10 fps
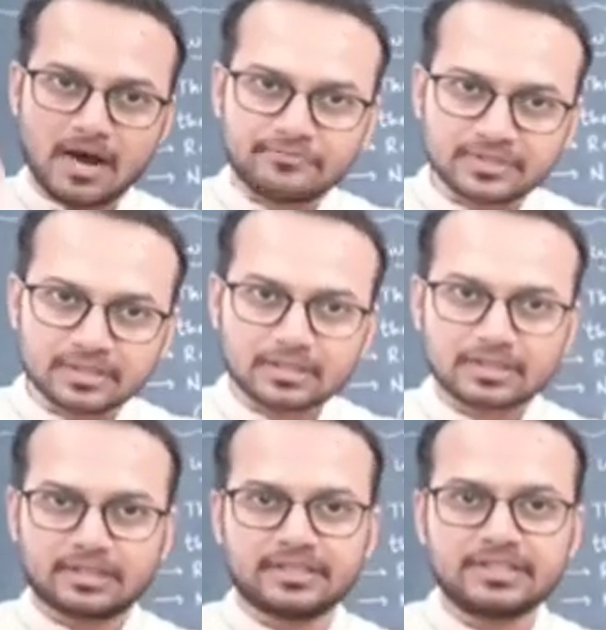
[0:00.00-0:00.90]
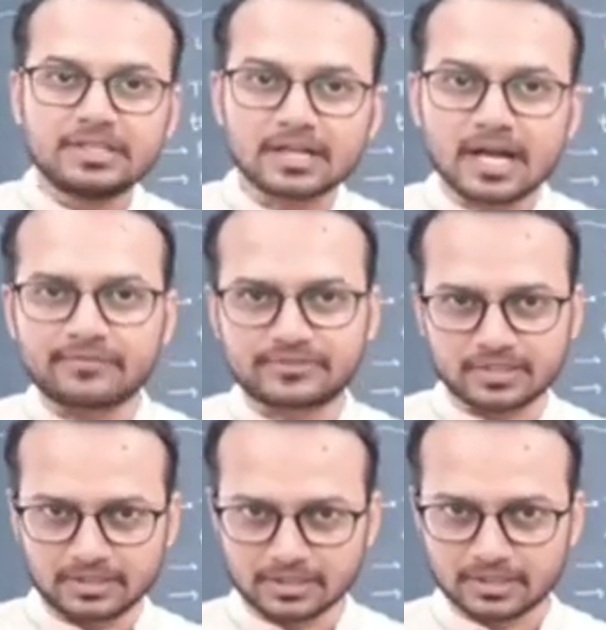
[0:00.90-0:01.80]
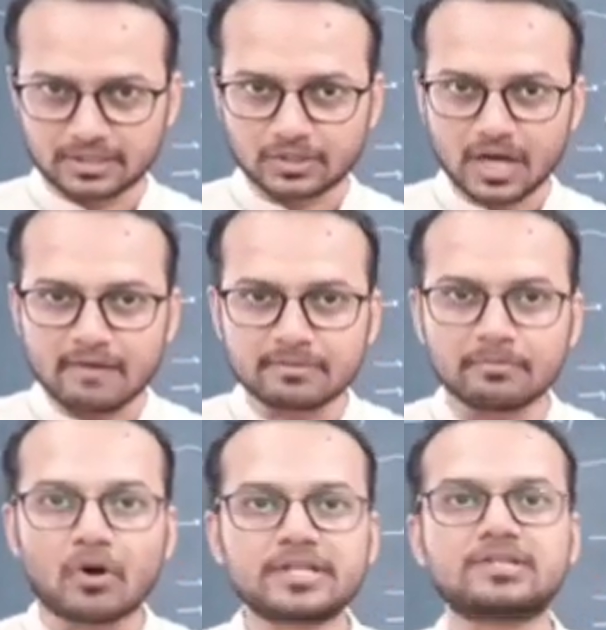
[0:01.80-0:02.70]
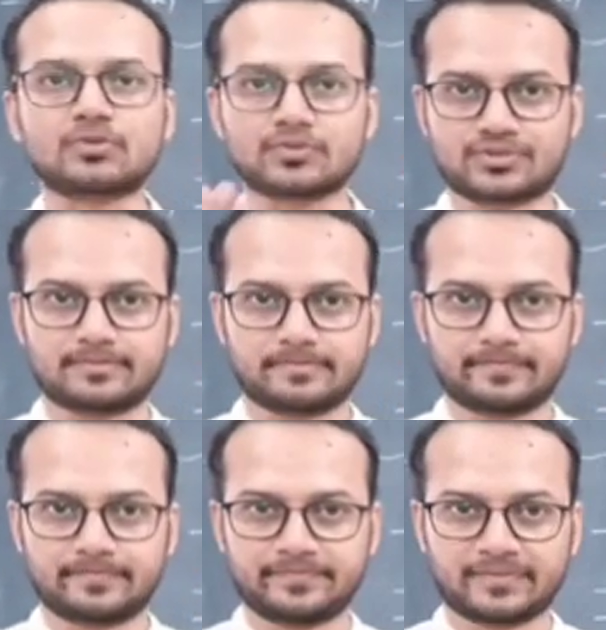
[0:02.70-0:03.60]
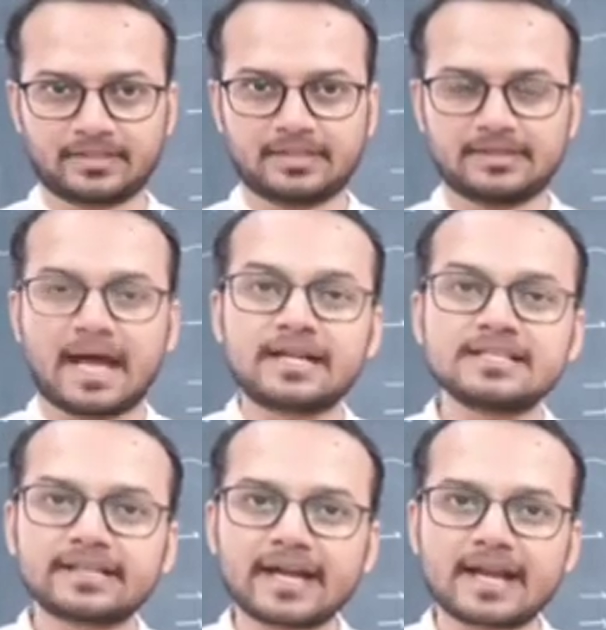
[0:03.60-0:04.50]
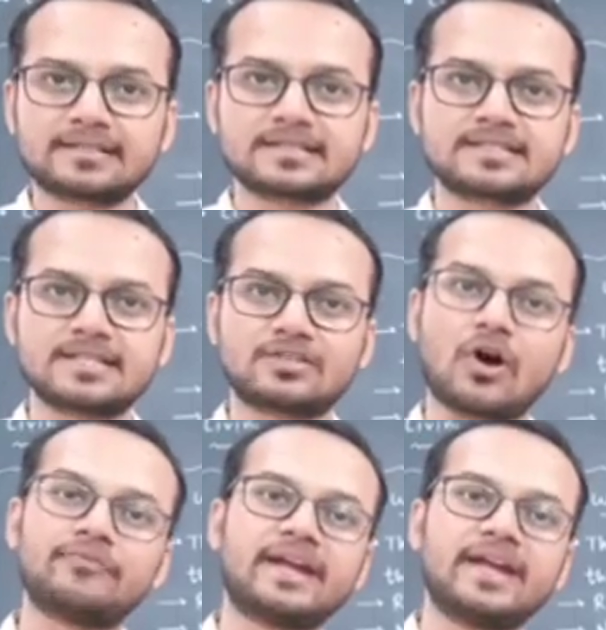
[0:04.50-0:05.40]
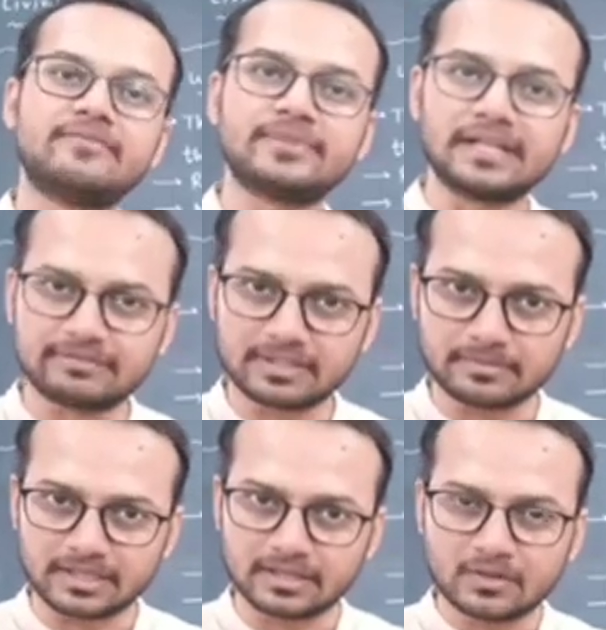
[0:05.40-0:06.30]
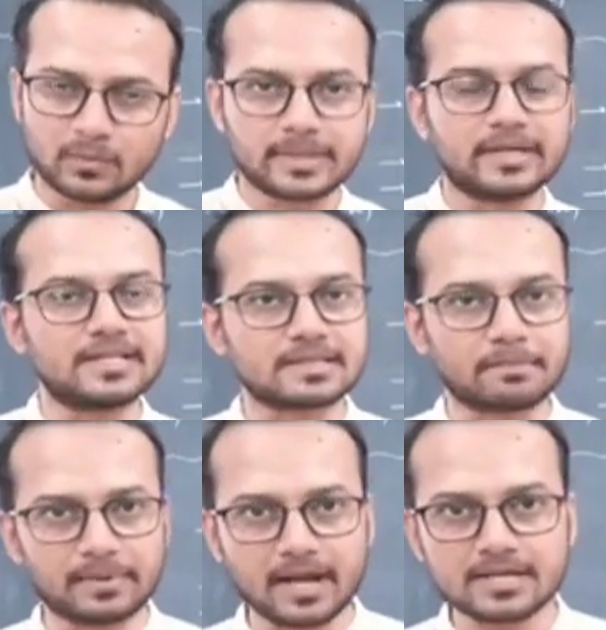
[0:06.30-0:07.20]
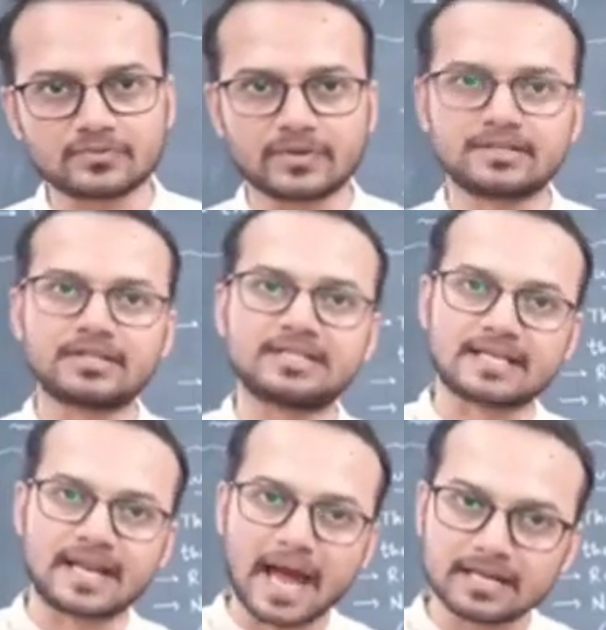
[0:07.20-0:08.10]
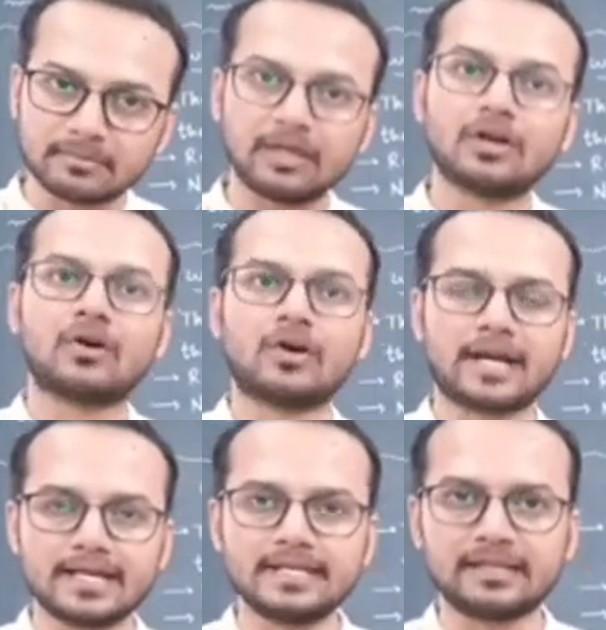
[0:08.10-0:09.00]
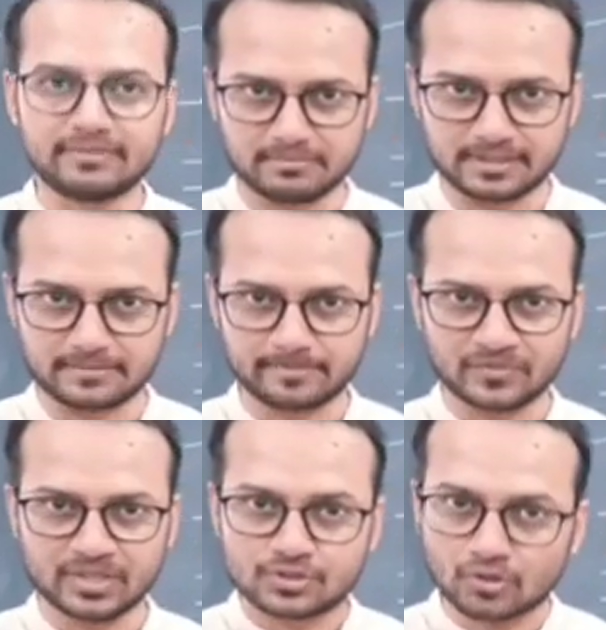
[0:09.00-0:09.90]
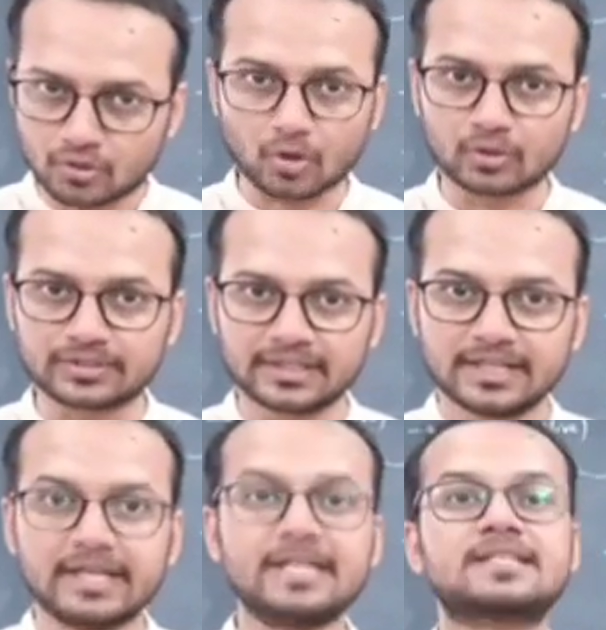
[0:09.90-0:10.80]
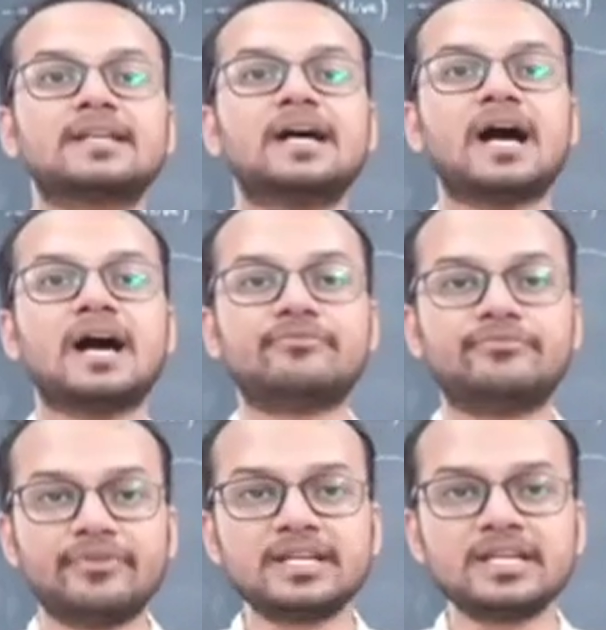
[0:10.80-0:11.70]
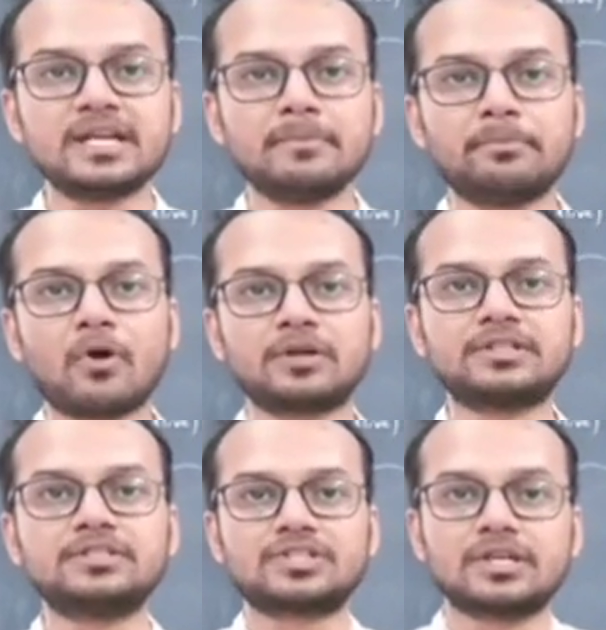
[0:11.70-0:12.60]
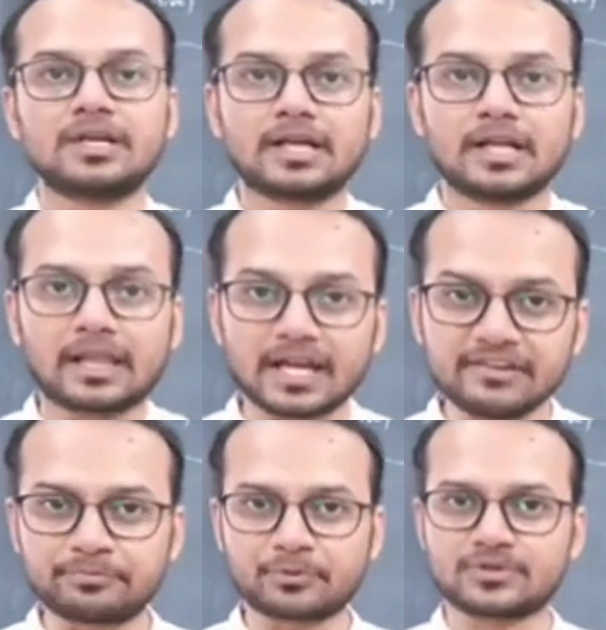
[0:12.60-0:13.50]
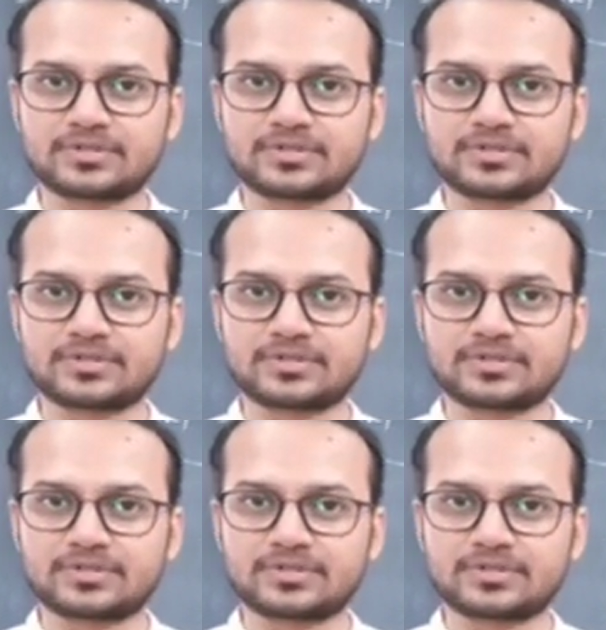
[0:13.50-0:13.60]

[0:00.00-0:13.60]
after year, our body grows. That is a characteristic of every living being, whether it is a plant, whether it is an animal, or any living being. So growth is a very important life